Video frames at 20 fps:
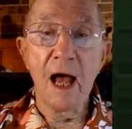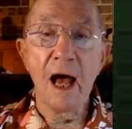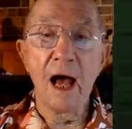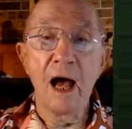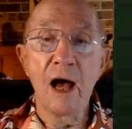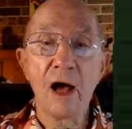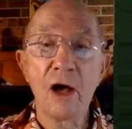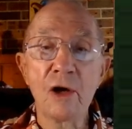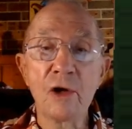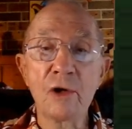
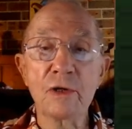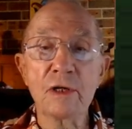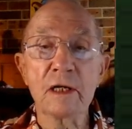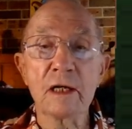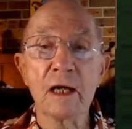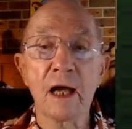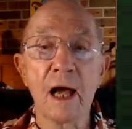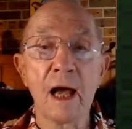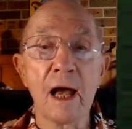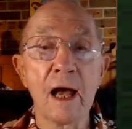a
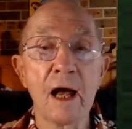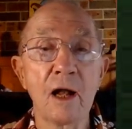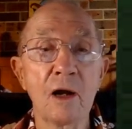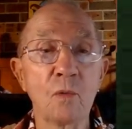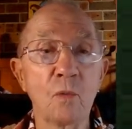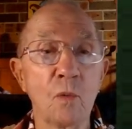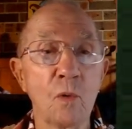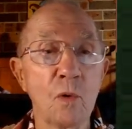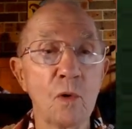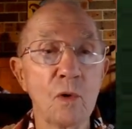hooting owl
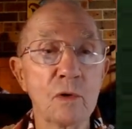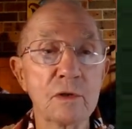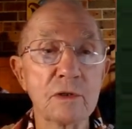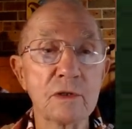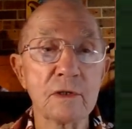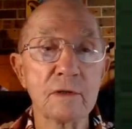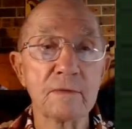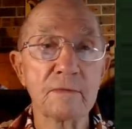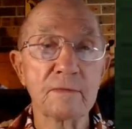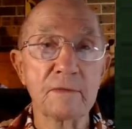
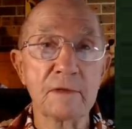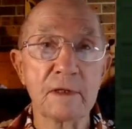warns of